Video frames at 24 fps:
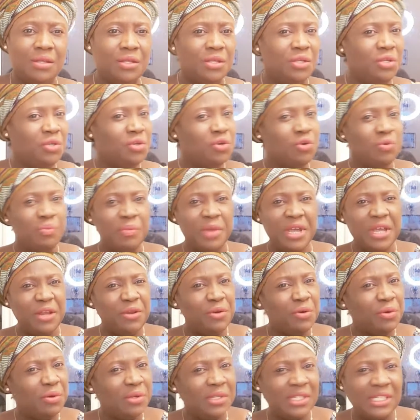You may
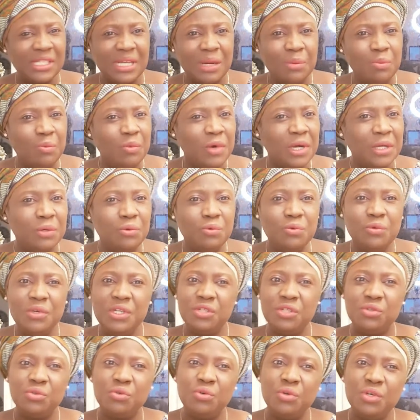know someone who
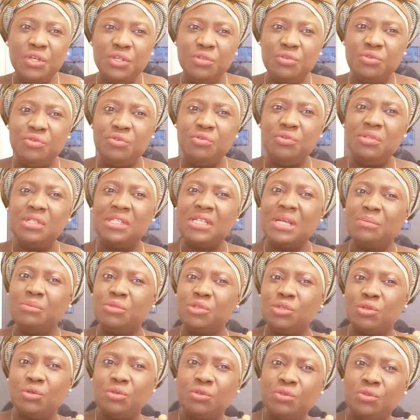is going through some
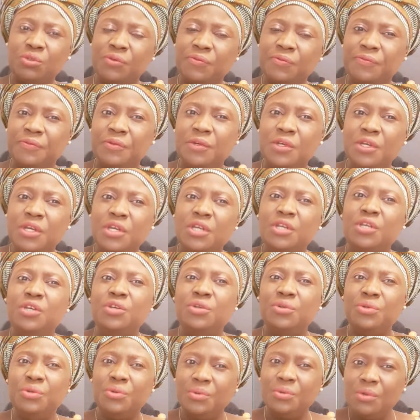sort of,
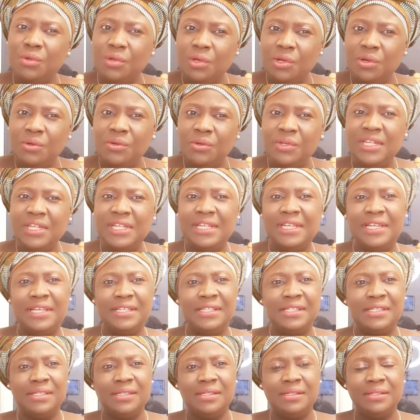
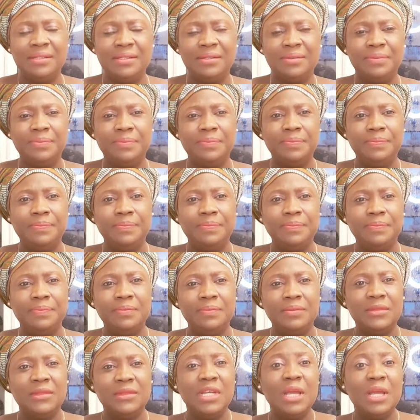loneliness.
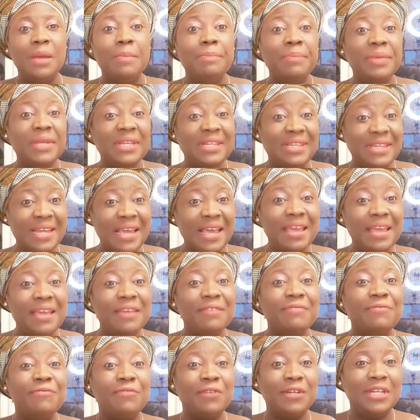Be there
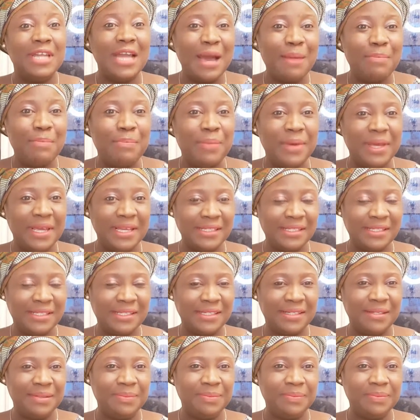for that person.
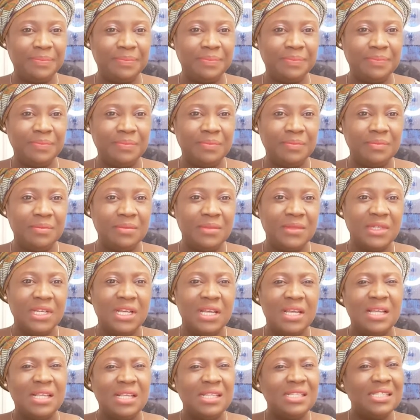
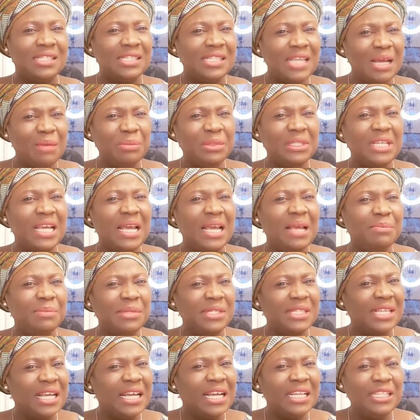Sometimes
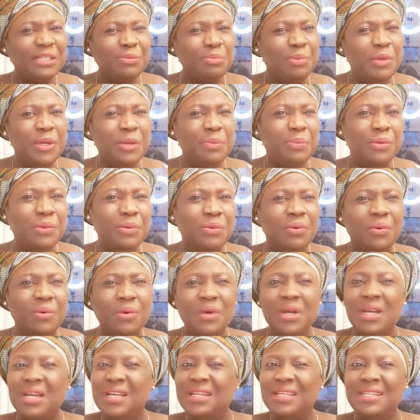such people,
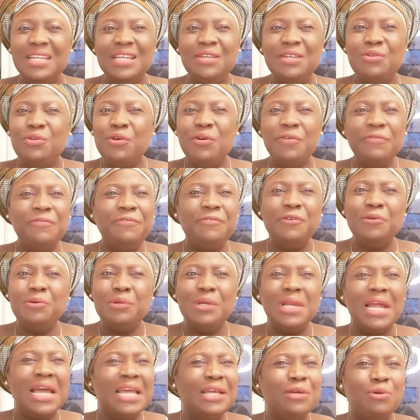they don't feel
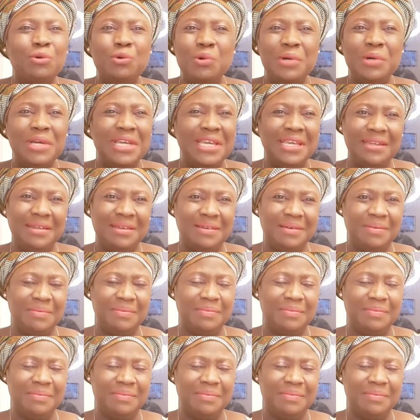like cooking.